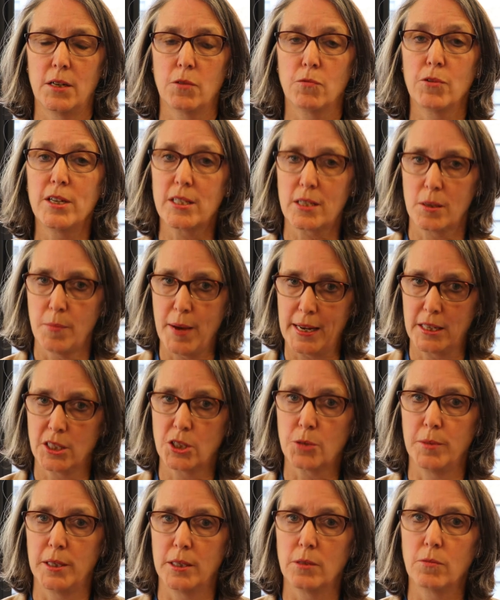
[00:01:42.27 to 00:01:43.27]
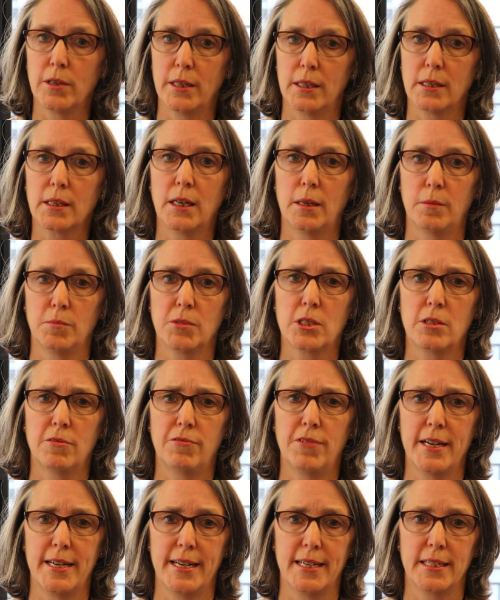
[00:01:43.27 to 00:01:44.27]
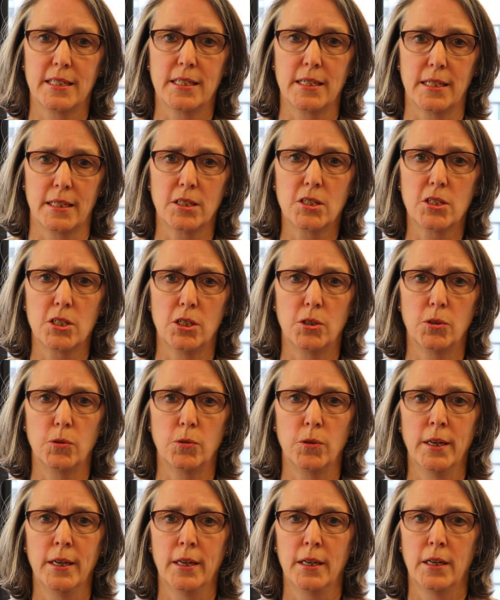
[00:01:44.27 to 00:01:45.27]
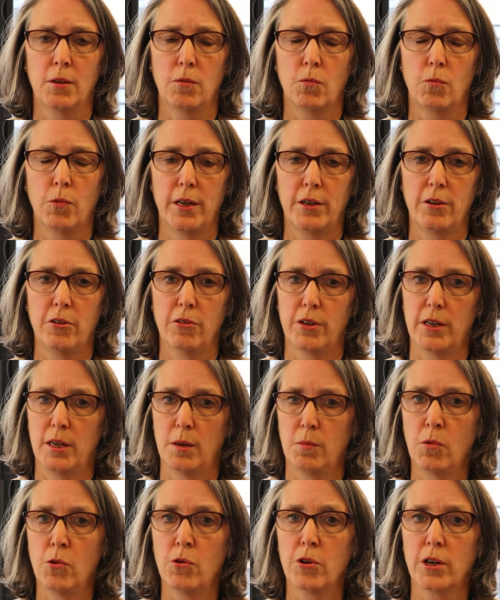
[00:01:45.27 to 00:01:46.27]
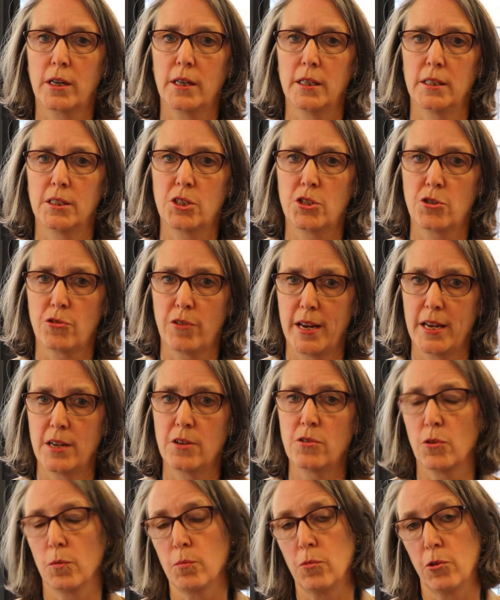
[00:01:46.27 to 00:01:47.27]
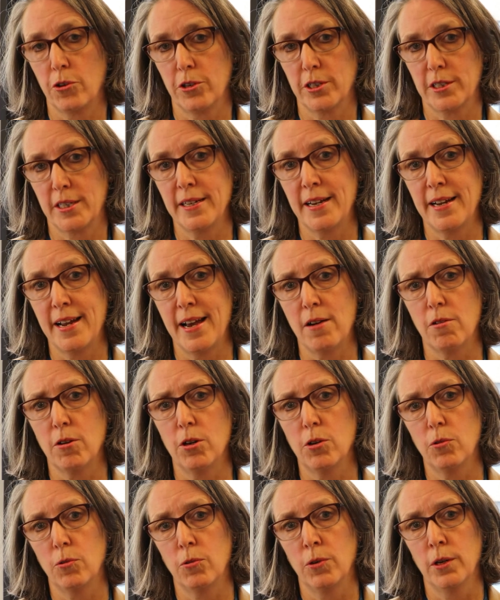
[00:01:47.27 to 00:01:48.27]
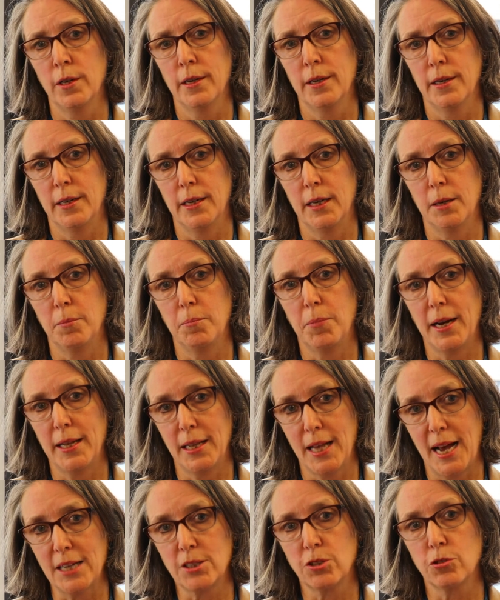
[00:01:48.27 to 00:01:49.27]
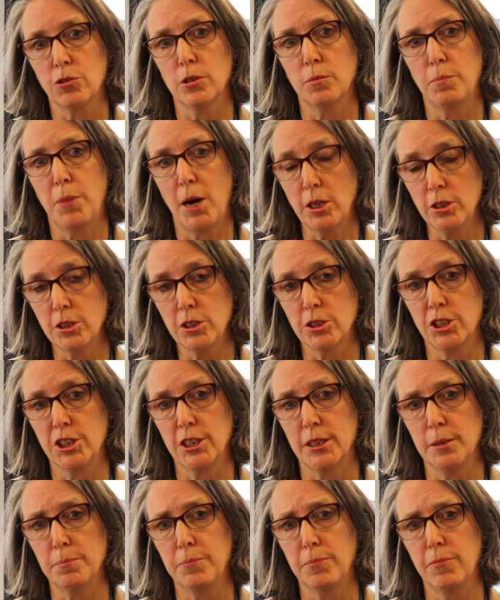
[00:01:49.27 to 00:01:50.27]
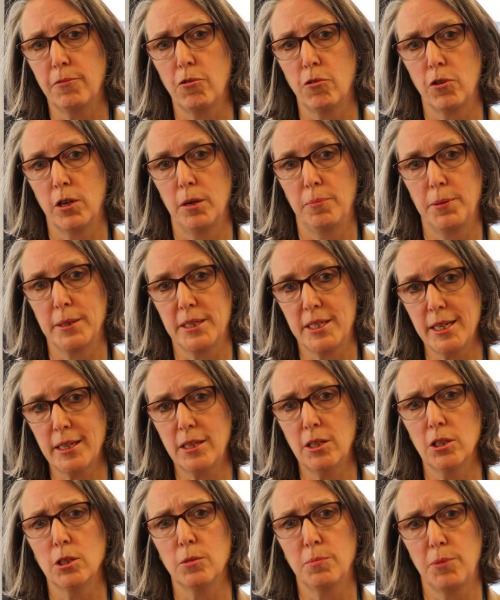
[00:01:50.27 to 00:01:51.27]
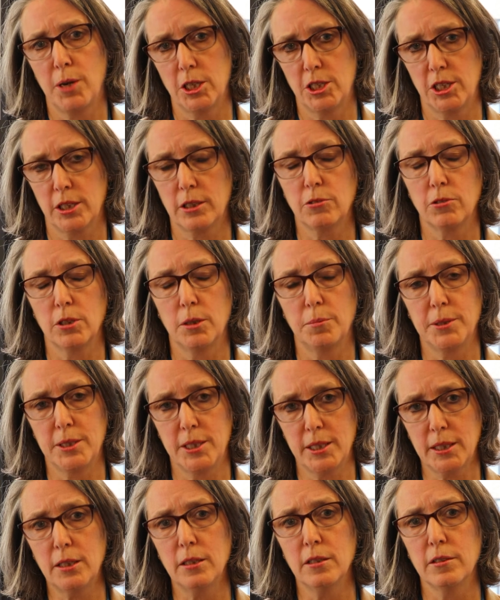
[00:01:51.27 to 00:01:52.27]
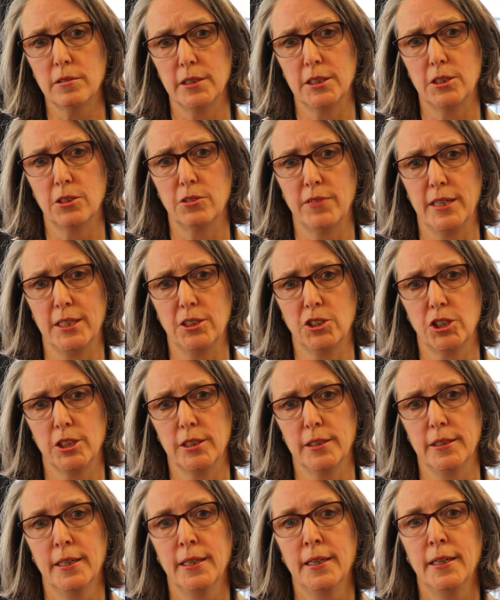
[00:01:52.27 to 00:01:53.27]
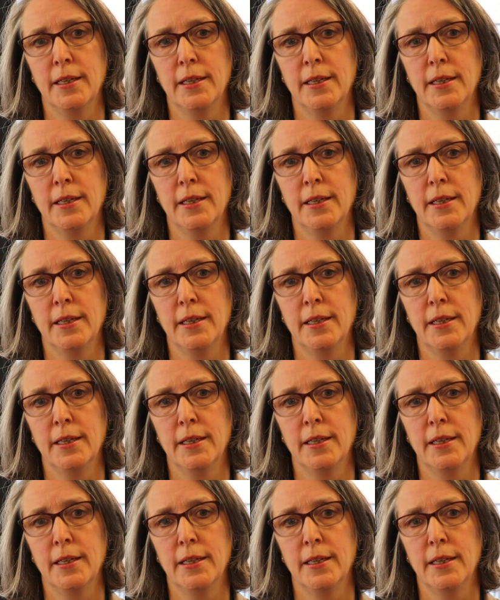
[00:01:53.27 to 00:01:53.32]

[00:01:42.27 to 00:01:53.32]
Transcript: risk management when it comes to financing. So when you're in a more constrained or more narrow bilateral partnership for a particular project or a particular intervention,